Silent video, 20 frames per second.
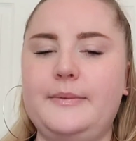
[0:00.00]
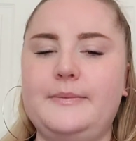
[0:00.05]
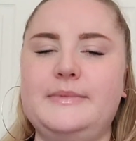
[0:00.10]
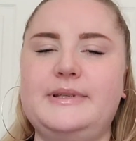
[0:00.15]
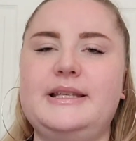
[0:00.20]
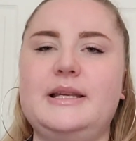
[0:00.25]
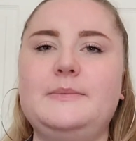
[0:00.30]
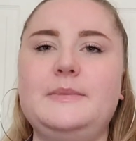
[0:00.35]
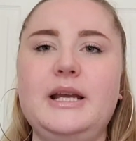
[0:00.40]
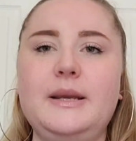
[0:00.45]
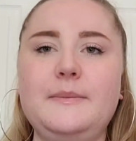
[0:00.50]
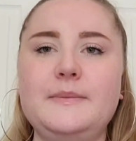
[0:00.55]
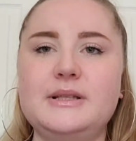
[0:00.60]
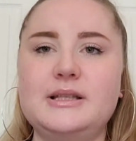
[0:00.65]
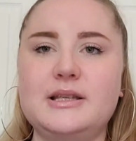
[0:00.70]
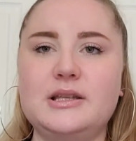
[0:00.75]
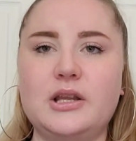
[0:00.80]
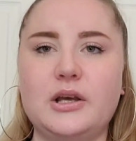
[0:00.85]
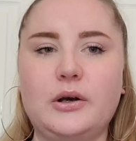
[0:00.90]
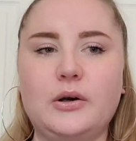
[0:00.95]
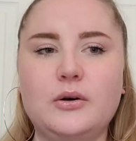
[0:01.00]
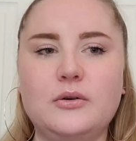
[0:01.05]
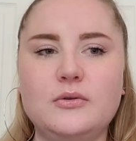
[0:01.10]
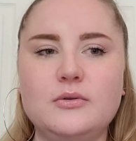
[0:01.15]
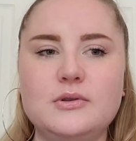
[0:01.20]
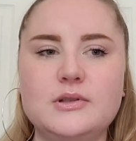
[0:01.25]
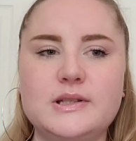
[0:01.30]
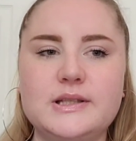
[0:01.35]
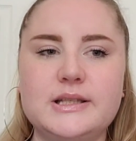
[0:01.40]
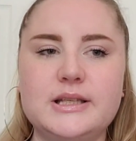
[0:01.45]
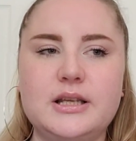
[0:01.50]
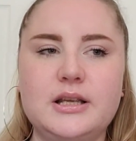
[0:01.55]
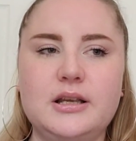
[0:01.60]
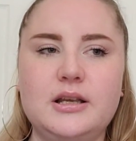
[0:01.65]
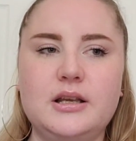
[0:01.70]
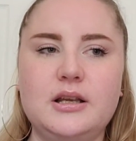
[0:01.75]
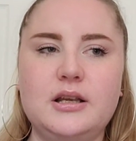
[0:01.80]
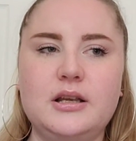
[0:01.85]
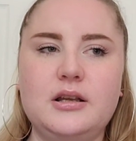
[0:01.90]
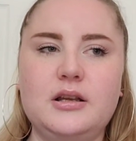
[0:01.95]
Sometimes those,
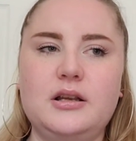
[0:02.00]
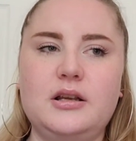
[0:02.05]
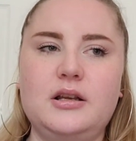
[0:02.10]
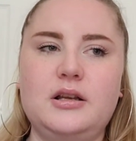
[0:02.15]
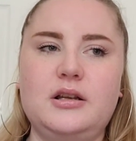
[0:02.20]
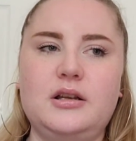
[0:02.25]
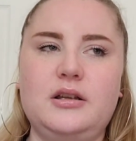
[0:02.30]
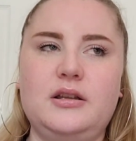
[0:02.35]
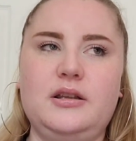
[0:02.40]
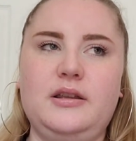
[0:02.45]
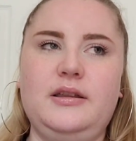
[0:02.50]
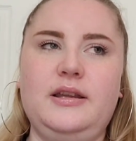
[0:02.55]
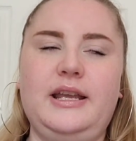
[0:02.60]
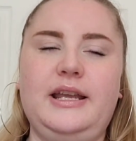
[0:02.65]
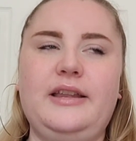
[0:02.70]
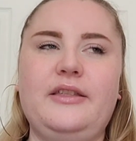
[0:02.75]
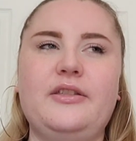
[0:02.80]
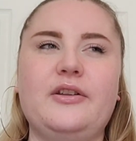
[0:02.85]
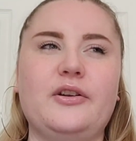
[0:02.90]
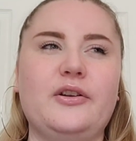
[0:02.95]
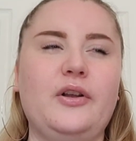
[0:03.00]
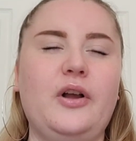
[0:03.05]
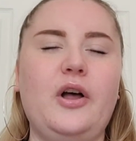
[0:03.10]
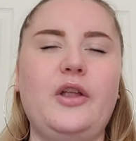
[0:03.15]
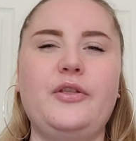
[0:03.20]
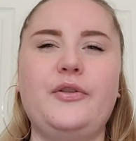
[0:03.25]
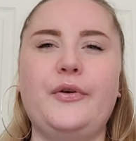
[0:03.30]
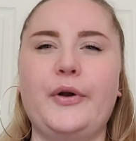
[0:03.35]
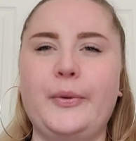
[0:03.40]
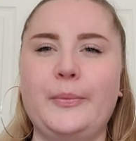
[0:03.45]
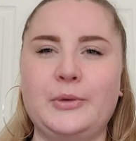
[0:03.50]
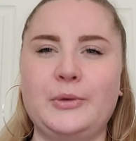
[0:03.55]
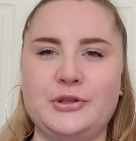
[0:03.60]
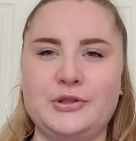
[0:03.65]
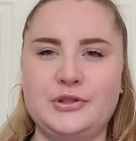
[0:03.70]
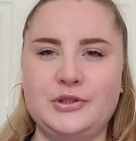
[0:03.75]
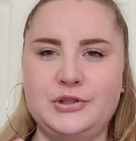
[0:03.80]
like, they're almost